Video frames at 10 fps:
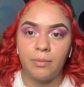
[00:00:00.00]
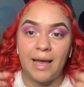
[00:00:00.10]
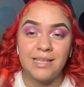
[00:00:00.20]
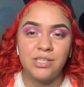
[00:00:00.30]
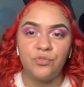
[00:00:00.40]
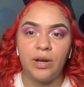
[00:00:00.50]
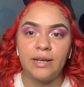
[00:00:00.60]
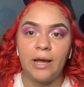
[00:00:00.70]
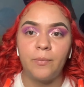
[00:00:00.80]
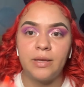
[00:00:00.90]
as of right
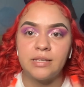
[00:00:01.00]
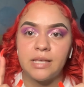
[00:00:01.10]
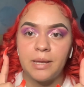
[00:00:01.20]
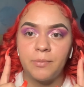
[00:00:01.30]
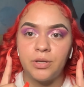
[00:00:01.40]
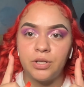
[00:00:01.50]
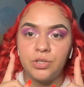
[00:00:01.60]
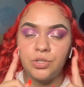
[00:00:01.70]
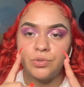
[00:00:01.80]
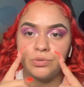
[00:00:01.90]
now, because I am gonna
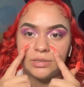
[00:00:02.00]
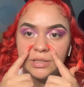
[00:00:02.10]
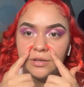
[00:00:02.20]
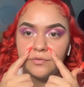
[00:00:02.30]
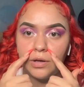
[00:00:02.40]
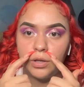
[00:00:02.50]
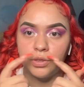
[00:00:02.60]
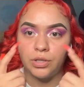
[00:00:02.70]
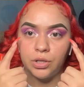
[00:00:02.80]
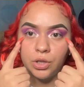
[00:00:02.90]
do stuff on
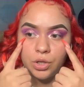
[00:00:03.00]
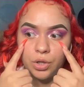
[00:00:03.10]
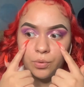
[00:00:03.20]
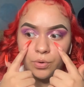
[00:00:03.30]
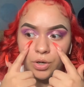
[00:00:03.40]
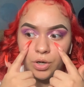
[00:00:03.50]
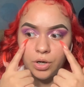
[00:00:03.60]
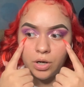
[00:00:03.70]
the lower,